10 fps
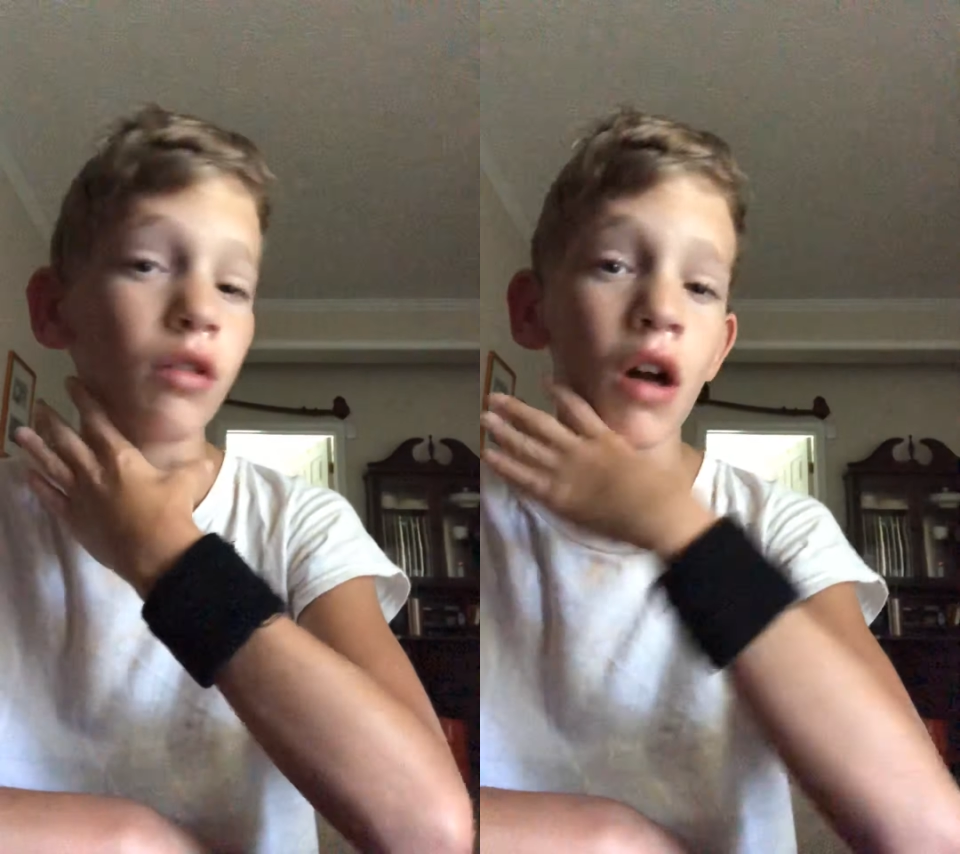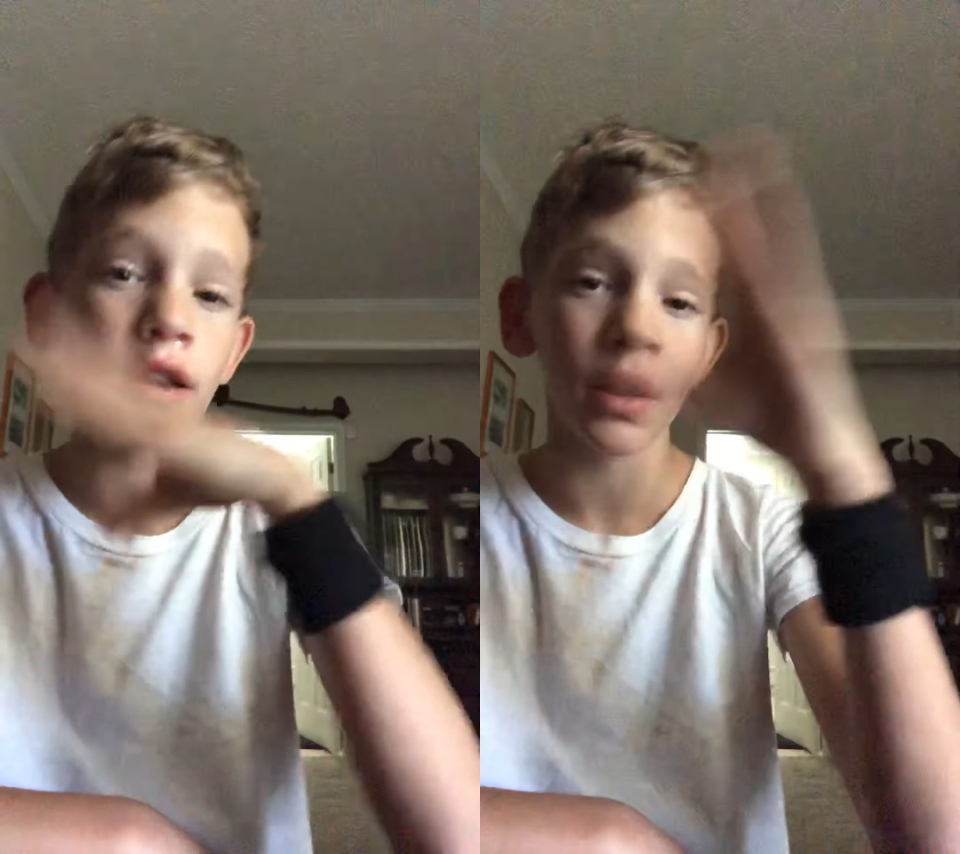
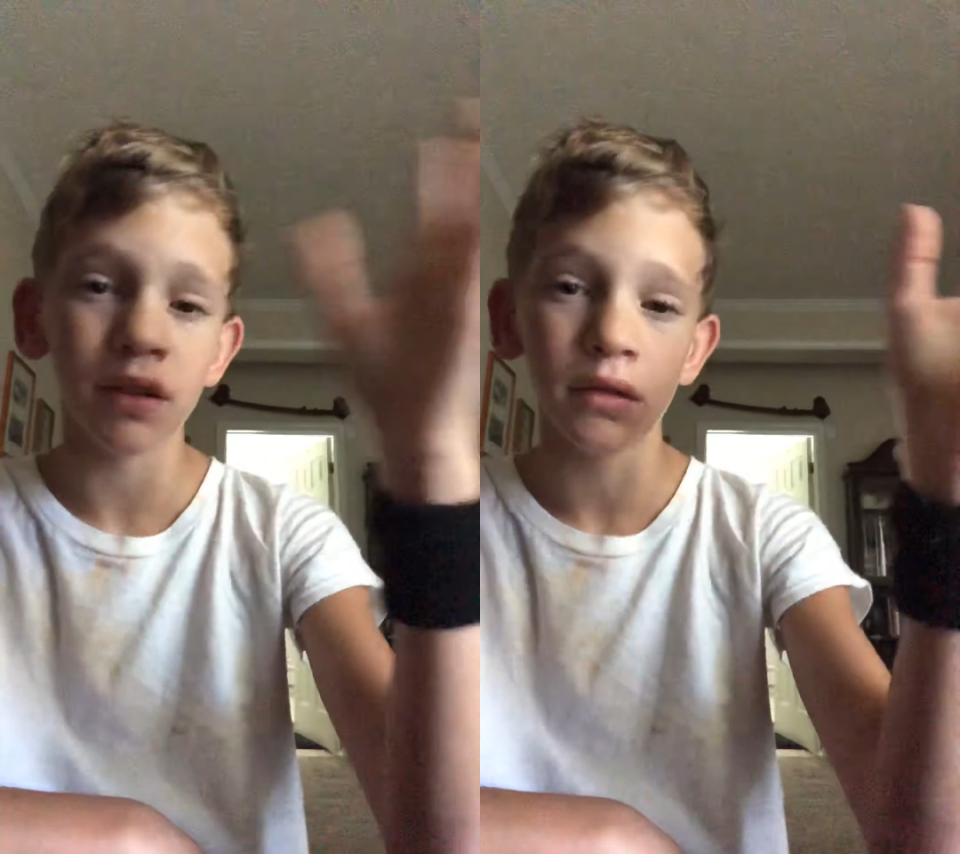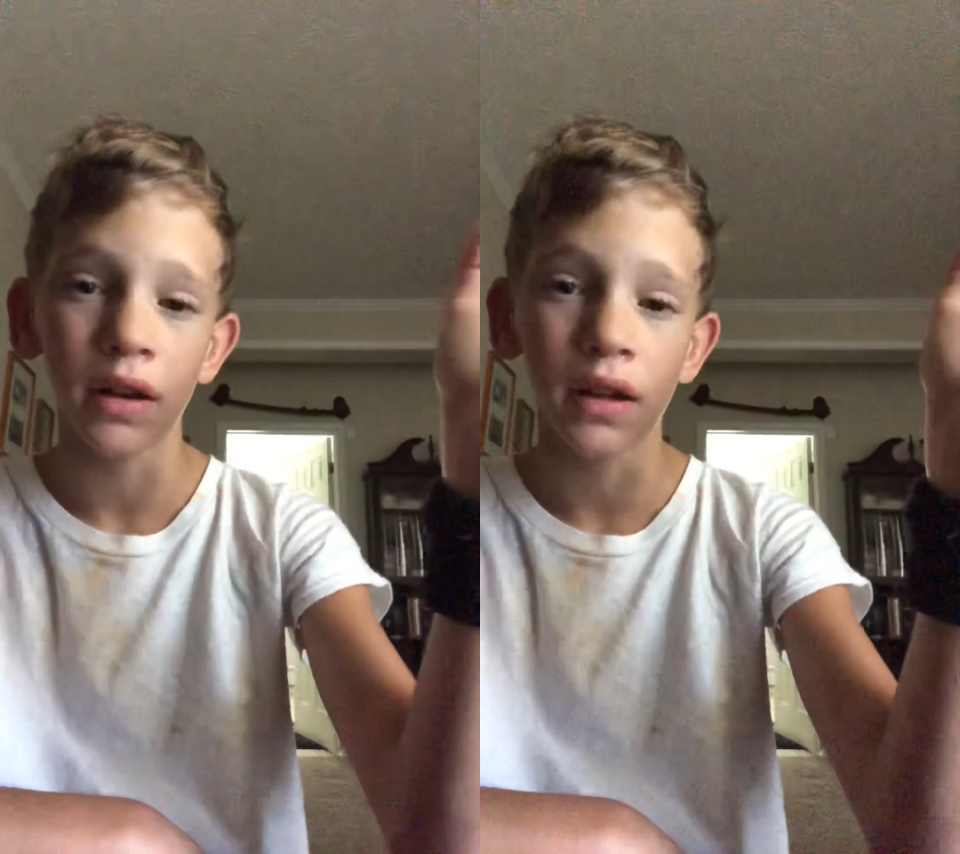lot
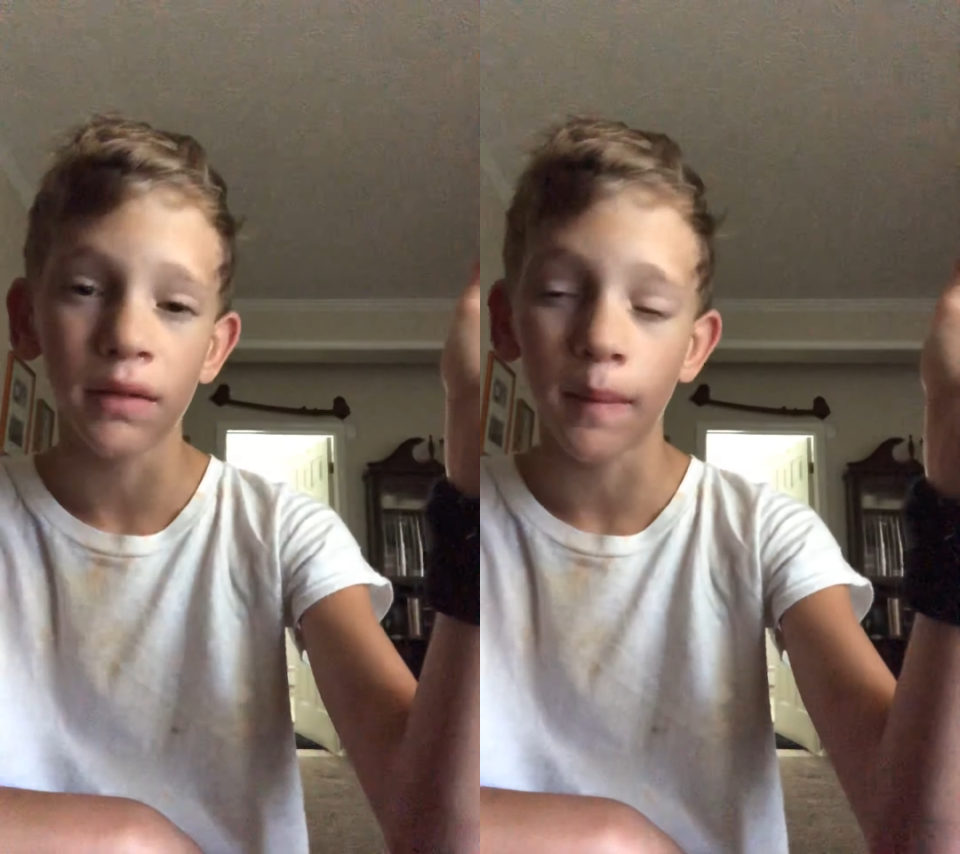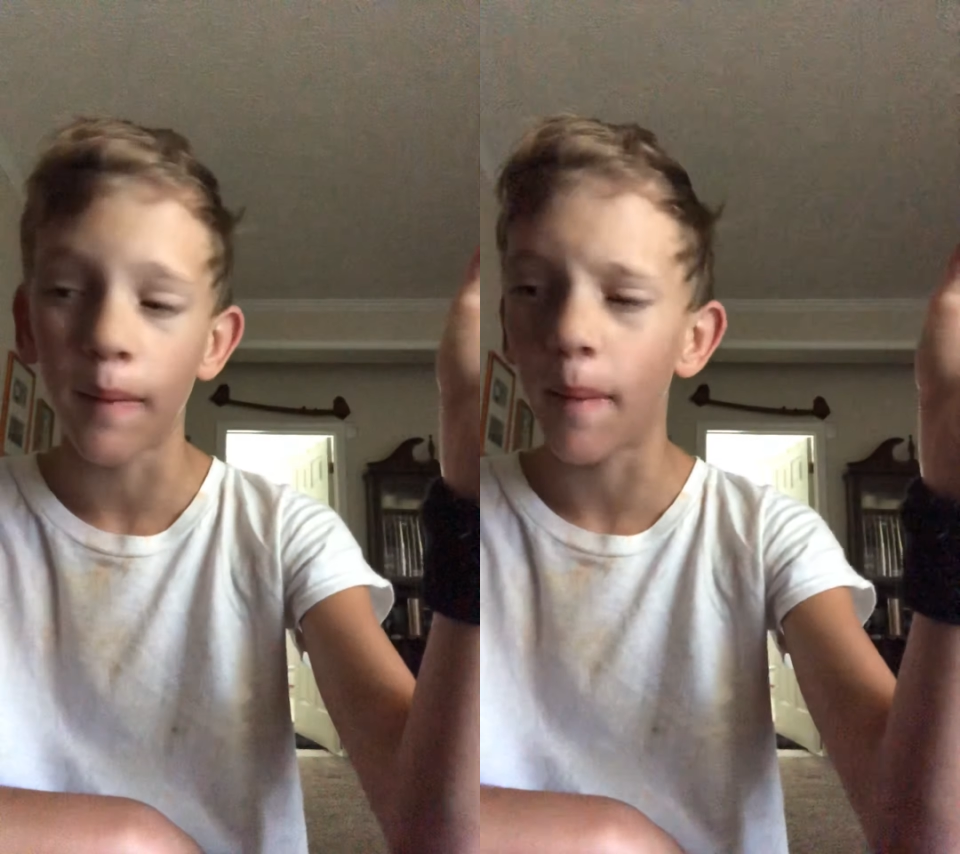yesterday
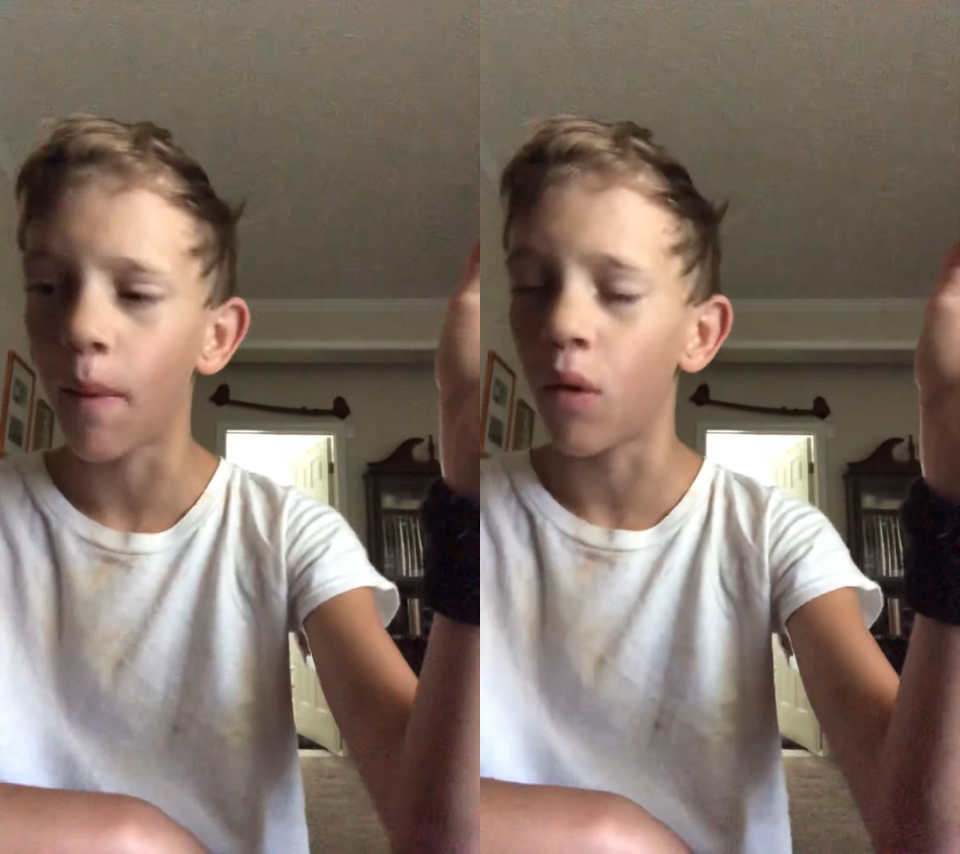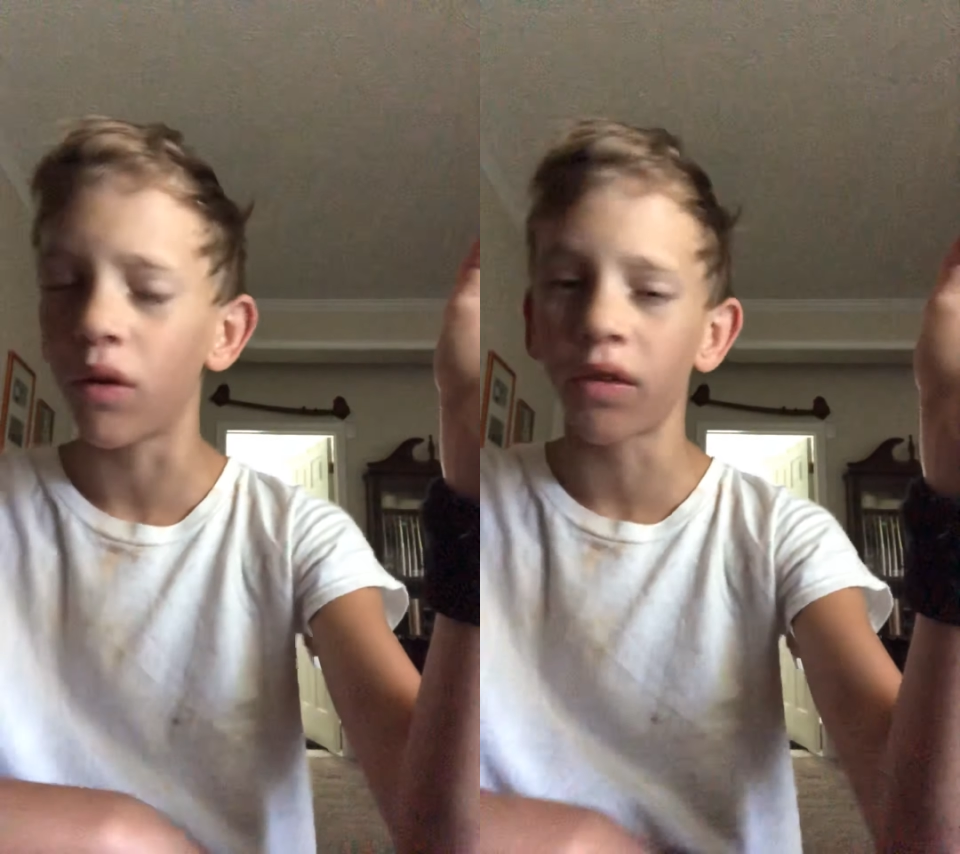because my
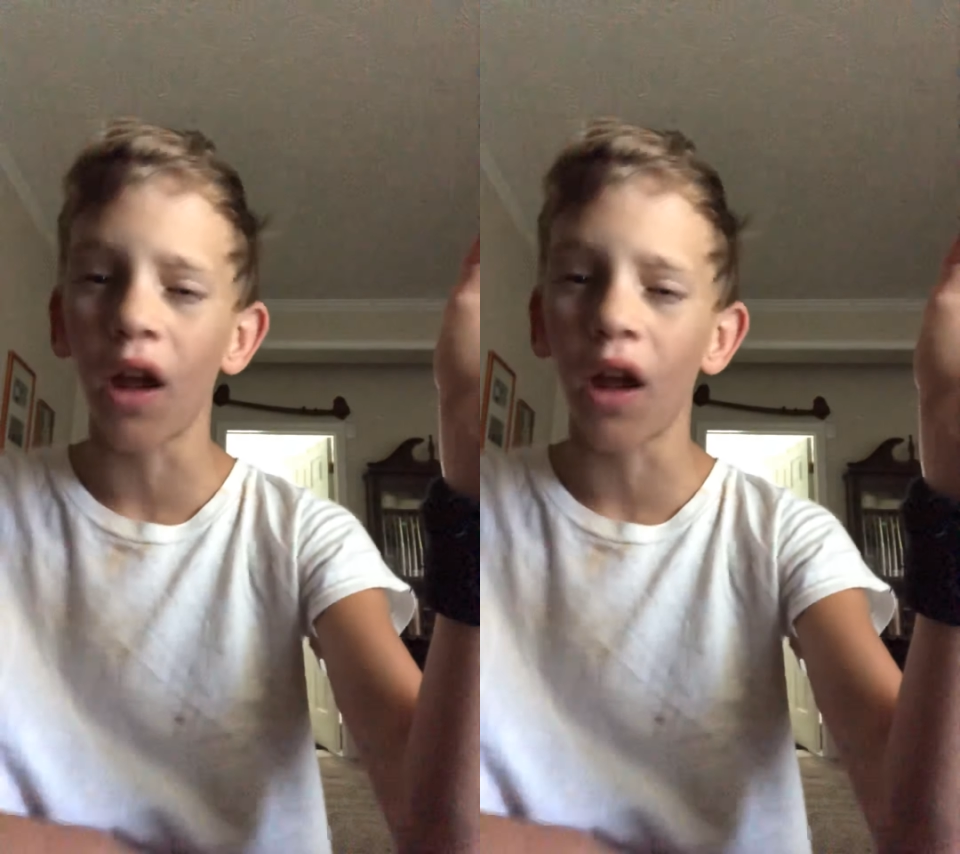papa was